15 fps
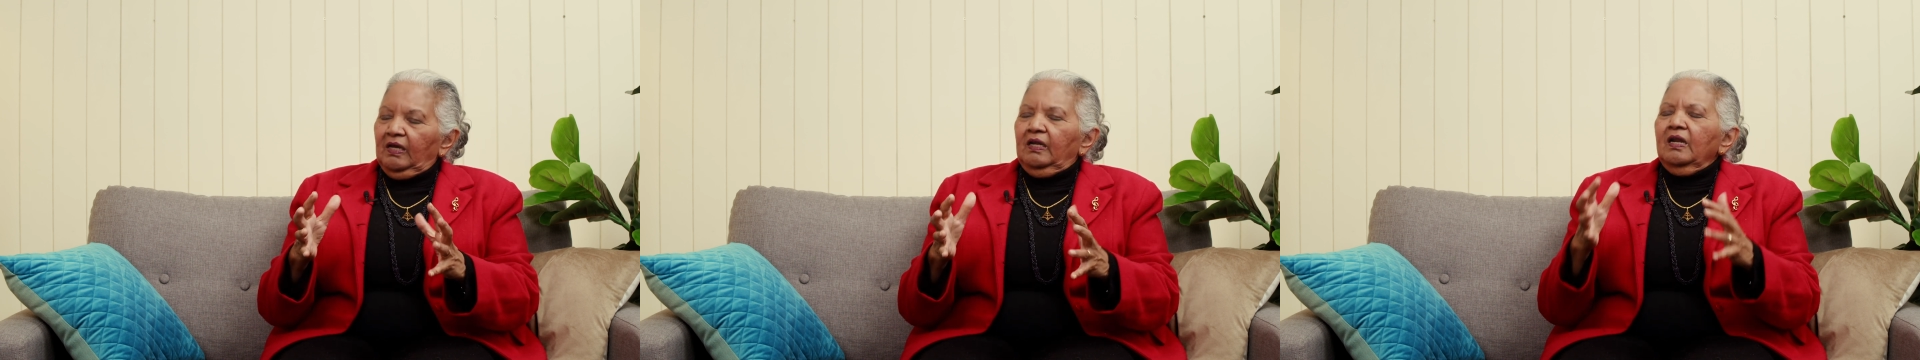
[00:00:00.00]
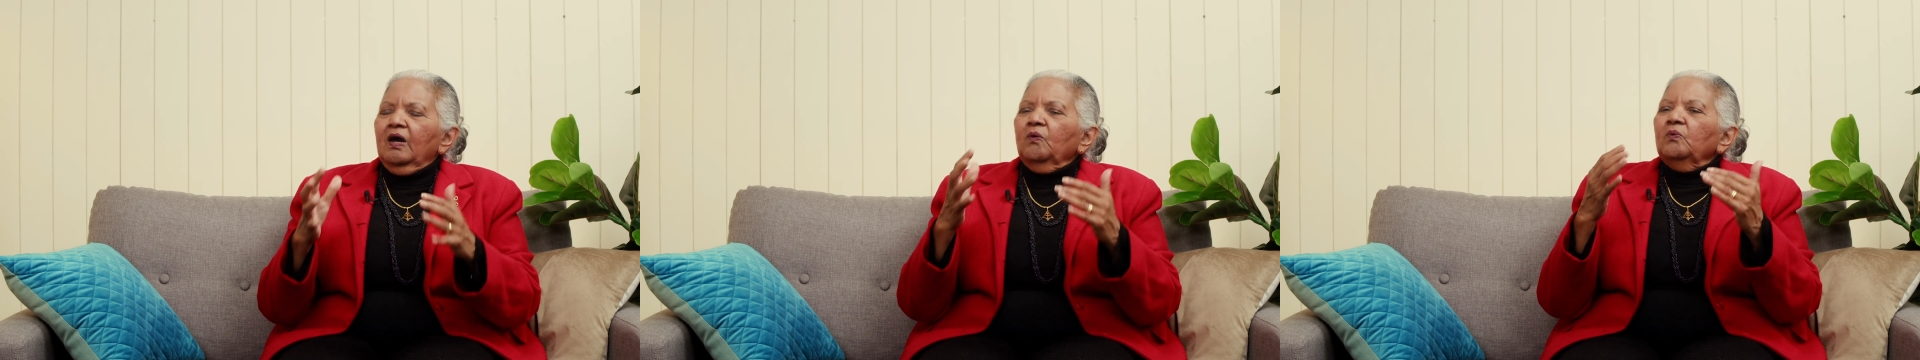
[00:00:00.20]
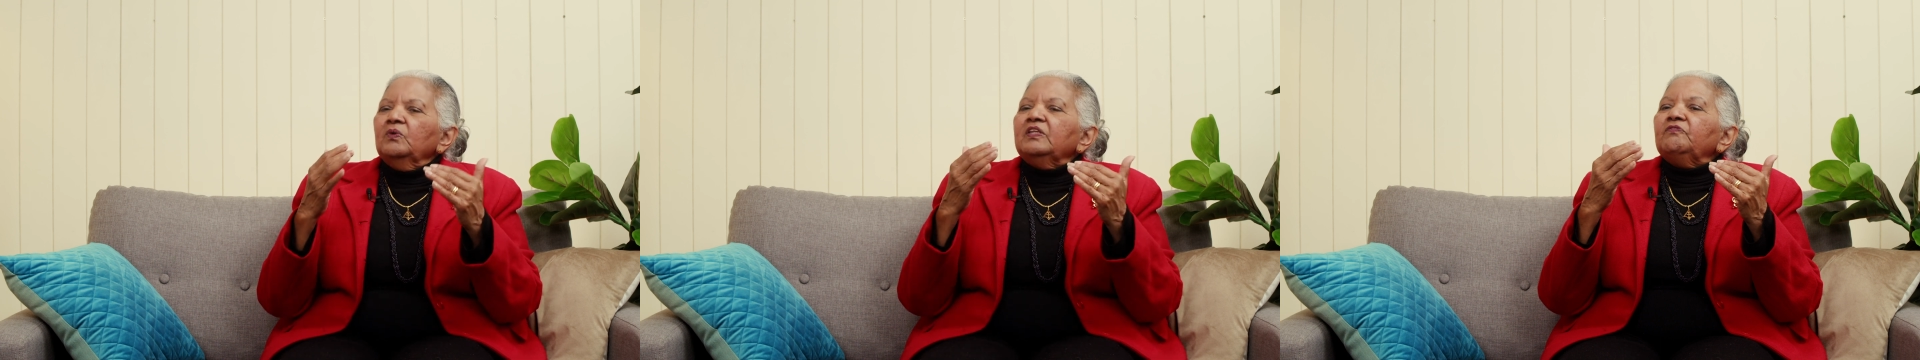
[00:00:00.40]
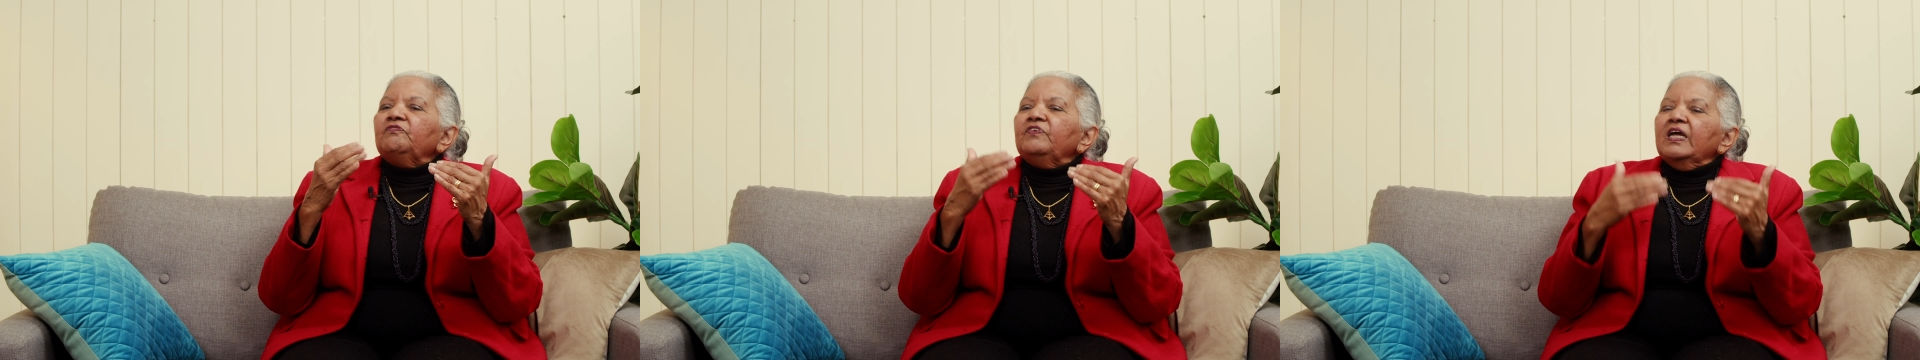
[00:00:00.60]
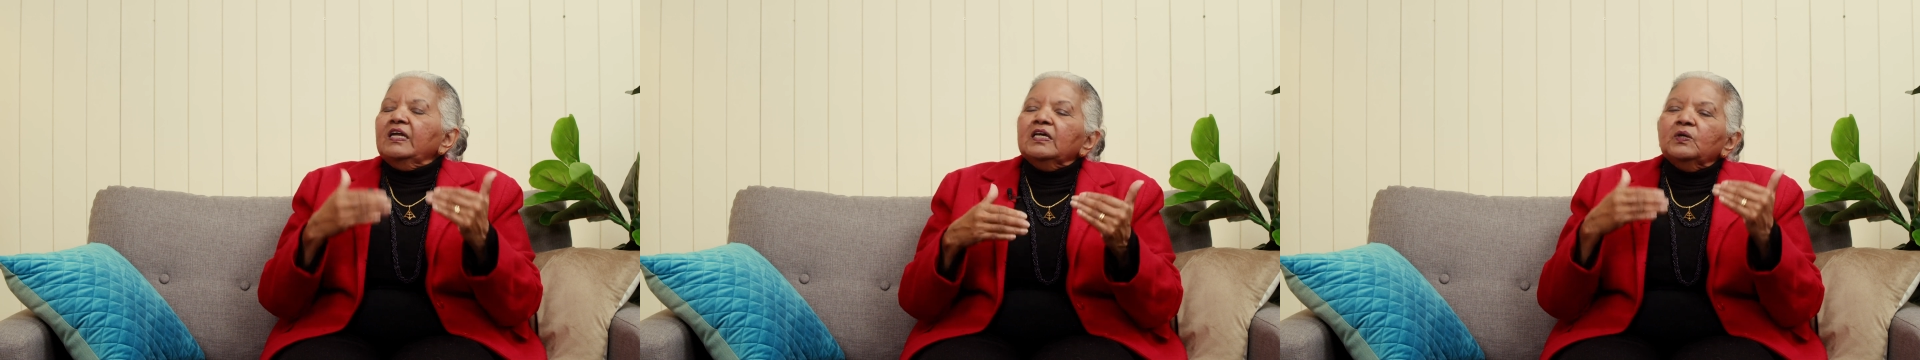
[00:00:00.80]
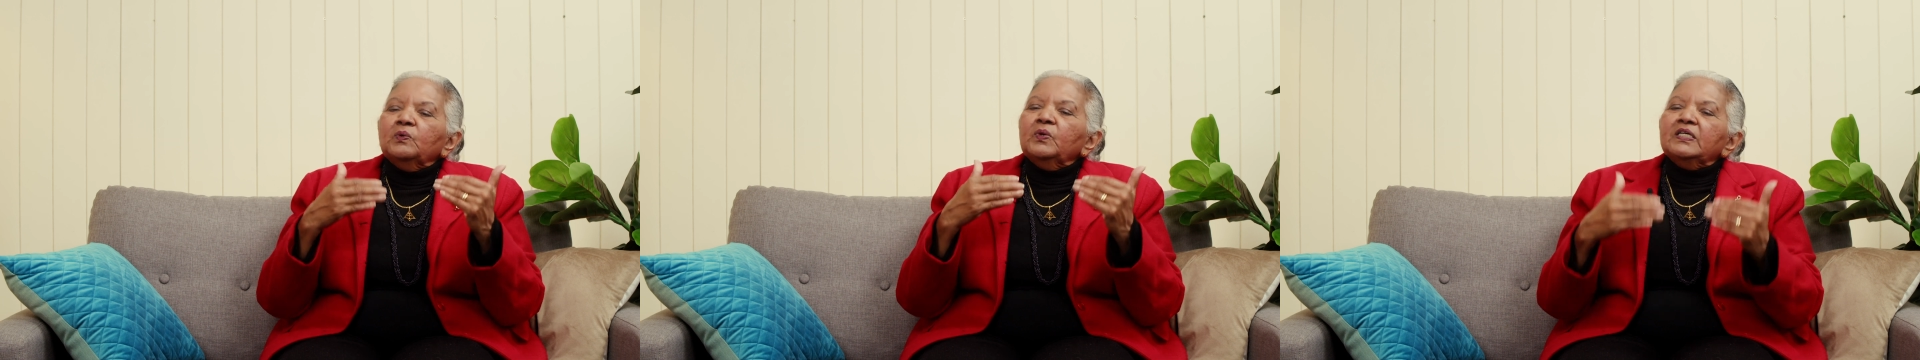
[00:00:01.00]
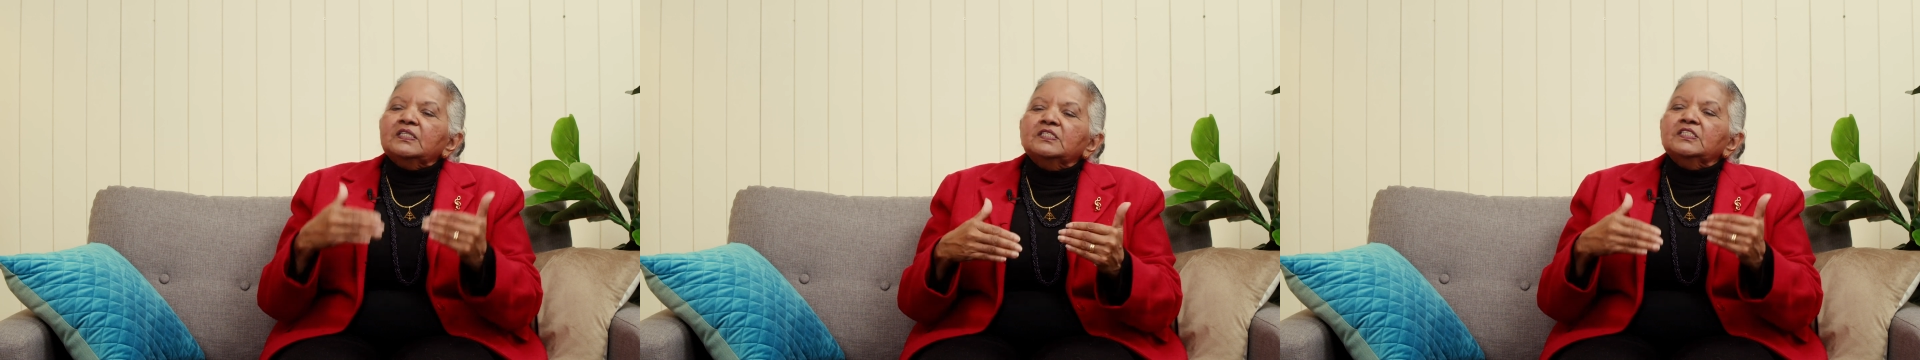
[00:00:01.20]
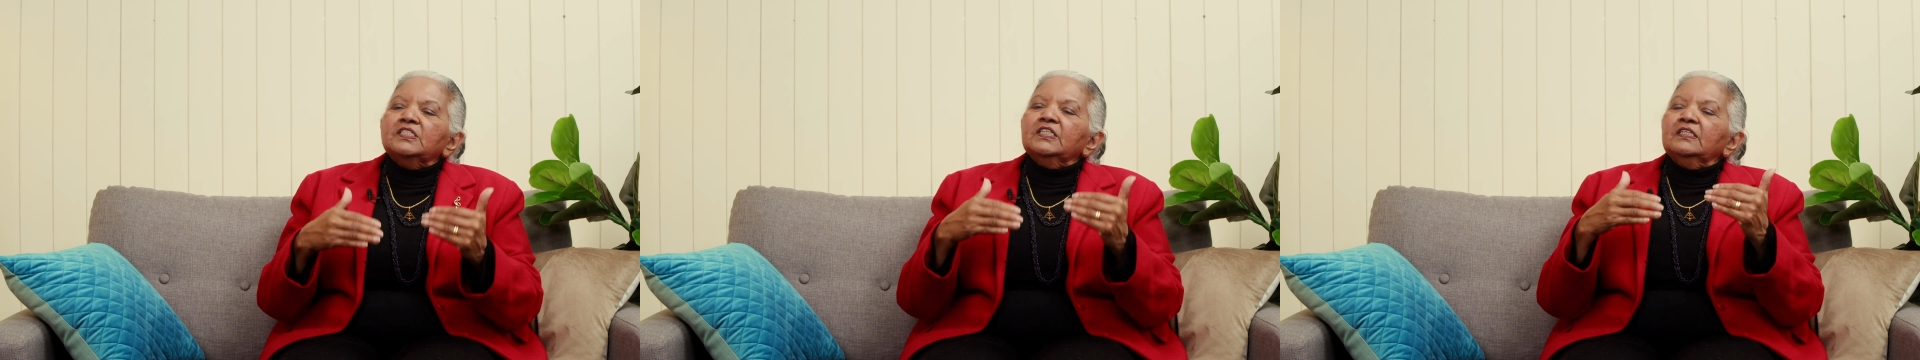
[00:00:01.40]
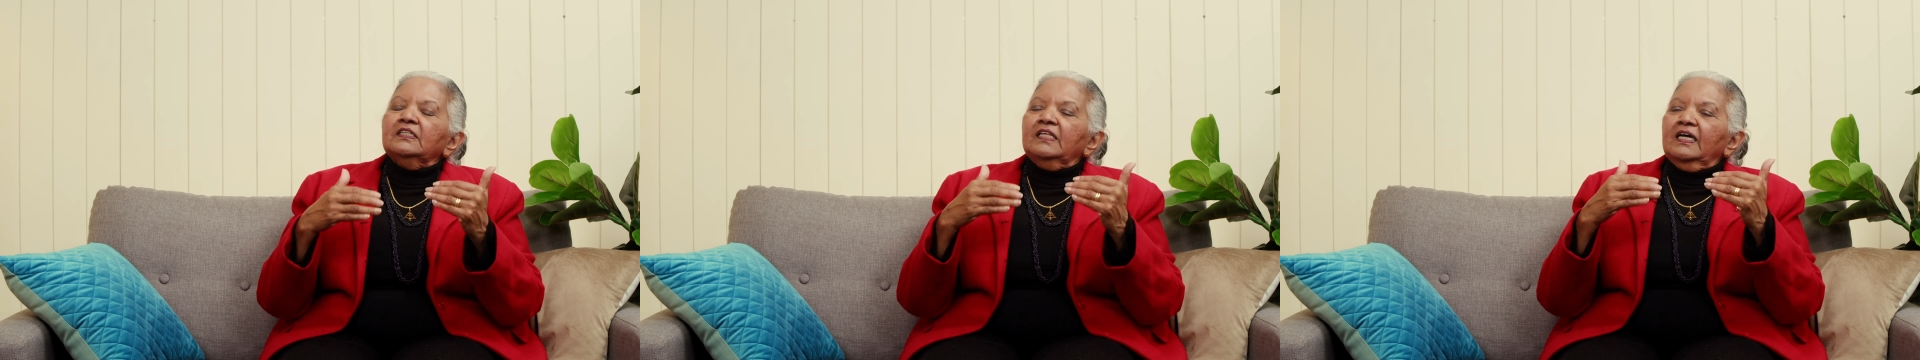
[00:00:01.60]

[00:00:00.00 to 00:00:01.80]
Now, the very question